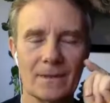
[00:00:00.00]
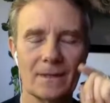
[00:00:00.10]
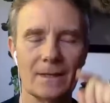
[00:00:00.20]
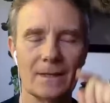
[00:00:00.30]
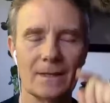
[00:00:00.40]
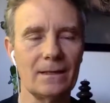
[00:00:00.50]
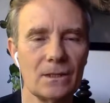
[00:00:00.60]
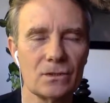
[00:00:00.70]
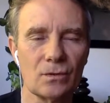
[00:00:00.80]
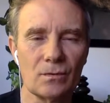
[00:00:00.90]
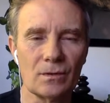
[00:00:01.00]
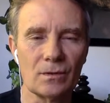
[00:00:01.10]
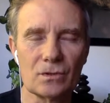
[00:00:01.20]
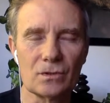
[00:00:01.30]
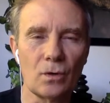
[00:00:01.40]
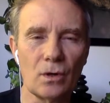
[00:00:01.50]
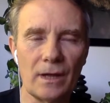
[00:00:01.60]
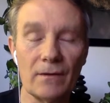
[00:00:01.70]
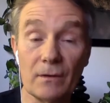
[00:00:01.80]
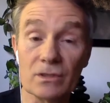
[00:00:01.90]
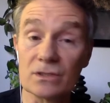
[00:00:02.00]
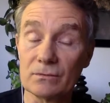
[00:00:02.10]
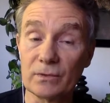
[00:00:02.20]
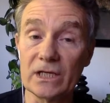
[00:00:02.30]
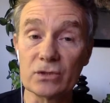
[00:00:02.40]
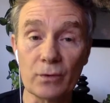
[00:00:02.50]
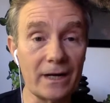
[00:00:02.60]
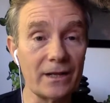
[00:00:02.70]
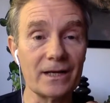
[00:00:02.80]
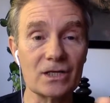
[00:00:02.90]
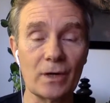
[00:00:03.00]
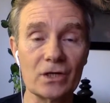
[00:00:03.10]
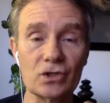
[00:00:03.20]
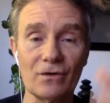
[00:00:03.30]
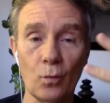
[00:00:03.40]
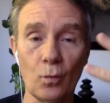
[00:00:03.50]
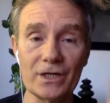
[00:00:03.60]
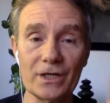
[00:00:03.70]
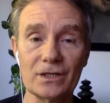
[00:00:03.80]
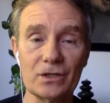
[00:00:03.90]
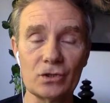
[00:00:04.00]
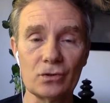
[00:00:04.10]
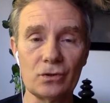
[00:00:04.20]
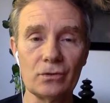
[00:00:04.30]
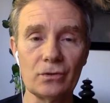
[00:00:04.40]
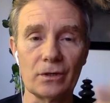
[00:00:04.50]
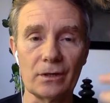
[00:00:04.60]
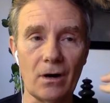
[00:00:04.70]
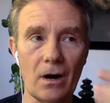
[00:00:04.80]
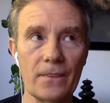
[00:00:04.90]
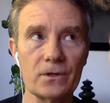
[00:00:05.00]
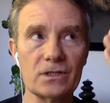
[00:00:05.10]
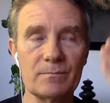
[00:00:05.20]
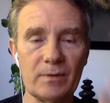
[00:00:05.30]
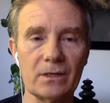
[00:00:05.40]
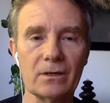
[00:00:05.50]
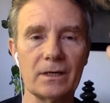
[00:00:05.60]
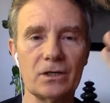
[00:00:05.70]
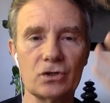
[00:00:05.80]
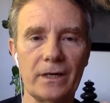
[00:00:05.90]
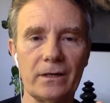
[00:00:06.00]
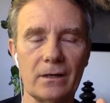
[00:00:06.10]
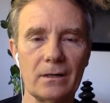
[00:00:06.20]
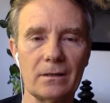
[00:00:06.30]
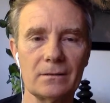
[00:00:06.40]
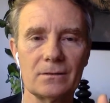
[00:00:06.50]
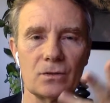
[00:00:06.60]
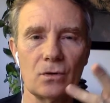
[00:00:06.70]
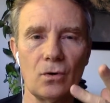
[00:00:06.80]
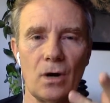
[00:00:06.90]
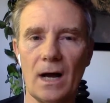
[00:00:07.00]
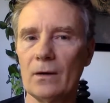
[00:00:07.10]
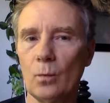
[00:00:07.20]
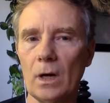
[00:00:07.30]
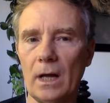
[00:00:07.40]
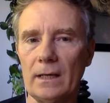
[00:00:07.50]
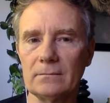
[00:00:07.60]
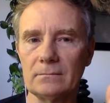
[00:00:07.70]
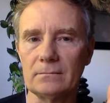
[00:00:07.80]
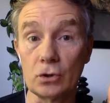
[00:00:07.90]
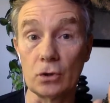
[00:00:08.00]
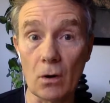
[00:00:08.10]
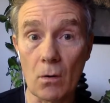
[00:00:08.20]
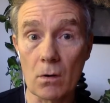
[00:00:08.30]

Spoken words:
Okay, so that leads right into the next question of what is it that you do? You're an author, speaker, and trainer. So on what? Judo?